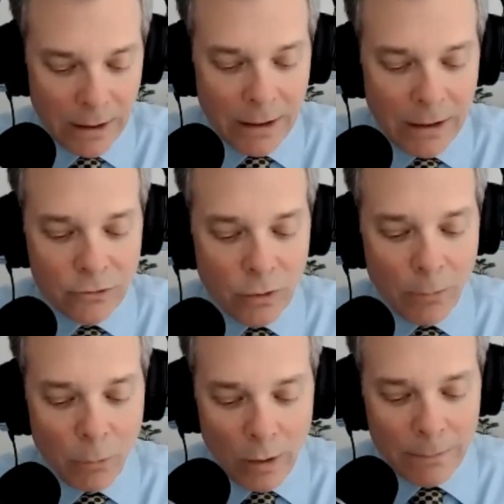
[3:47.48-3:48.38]
So
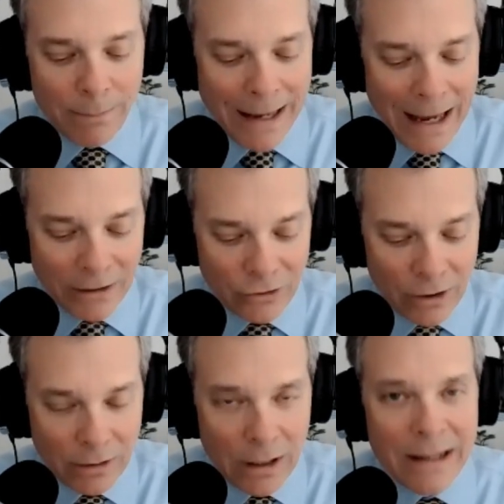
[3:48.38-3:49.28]
number 1,
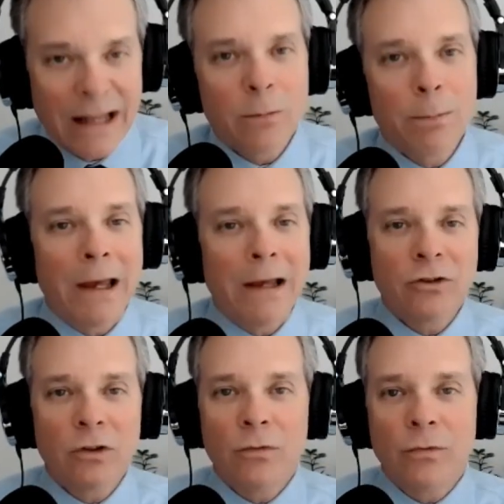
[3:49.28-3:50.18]
passion. And that's
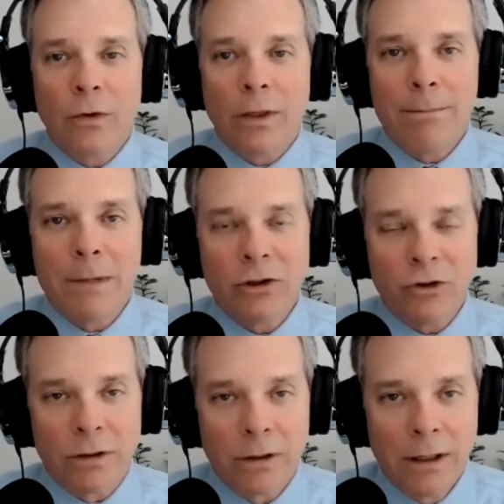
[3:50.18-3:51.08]
passion for the
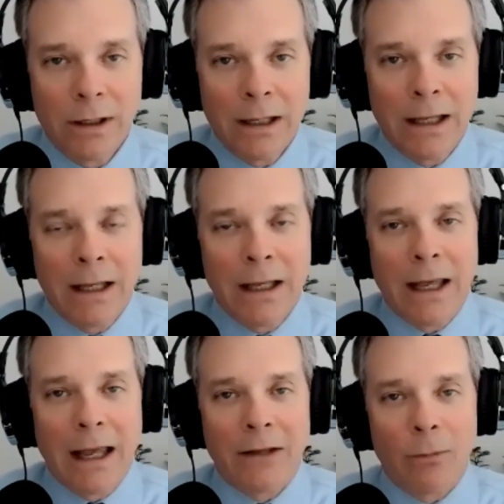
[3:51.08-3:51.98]
mission.
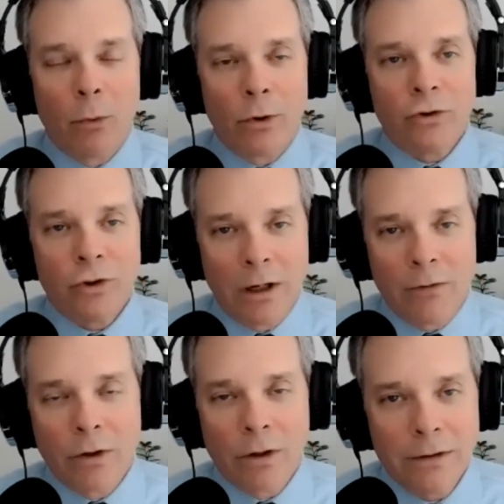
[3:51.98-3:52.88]
As a board chair,
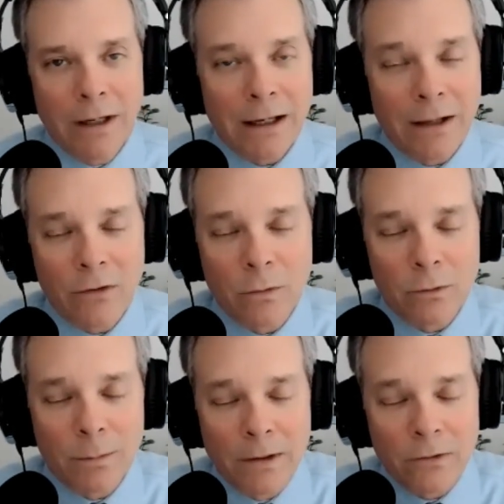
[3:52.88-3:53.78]
if you're going to take on this
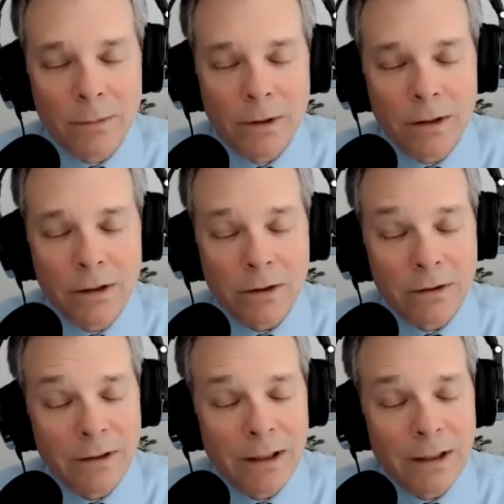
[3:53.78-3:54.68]
responsibility, you're
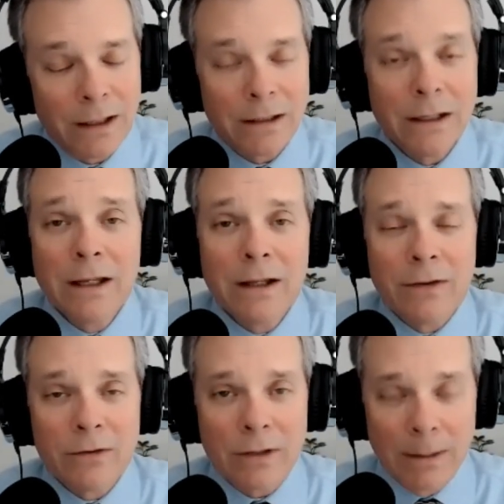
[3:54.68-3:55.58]
going to take on
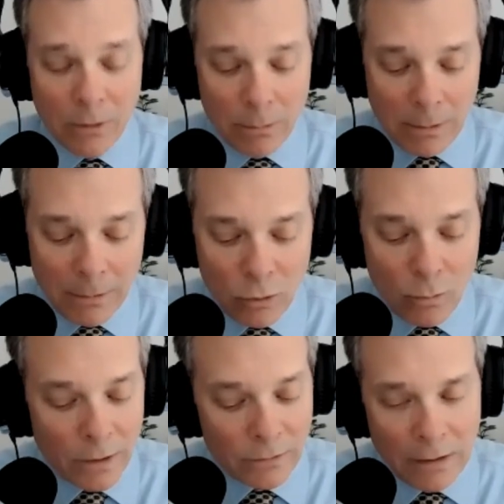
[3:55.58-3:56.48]
this time commitment, you
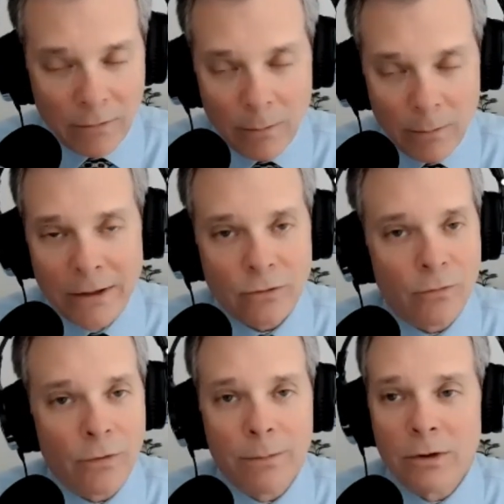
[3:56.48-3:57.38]
must have a passion
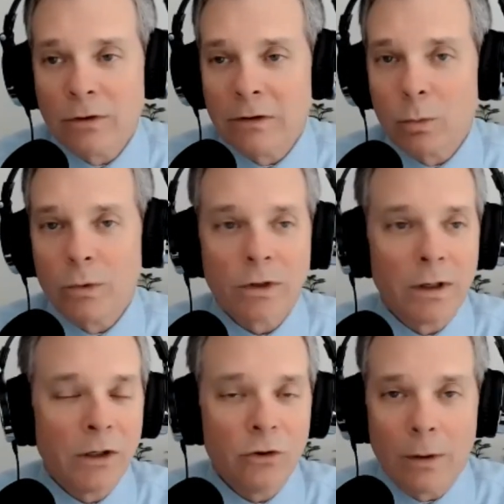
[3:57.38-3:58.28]
for the mission. It's what's going
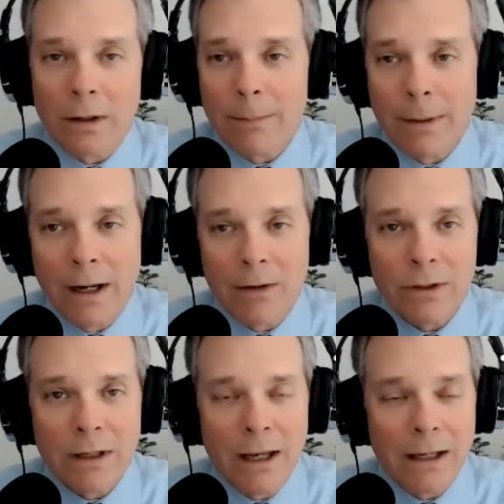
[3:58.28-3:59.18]
to get you out of bed
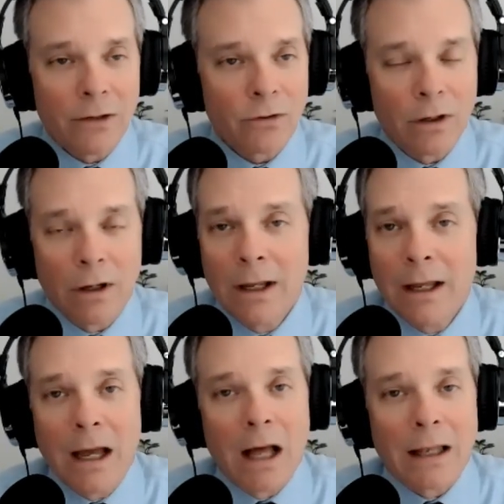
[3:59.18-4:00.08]
every day, and it's going to
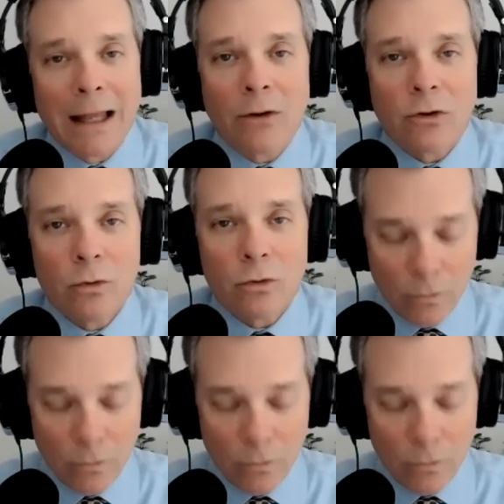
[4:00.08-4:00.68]
allow you to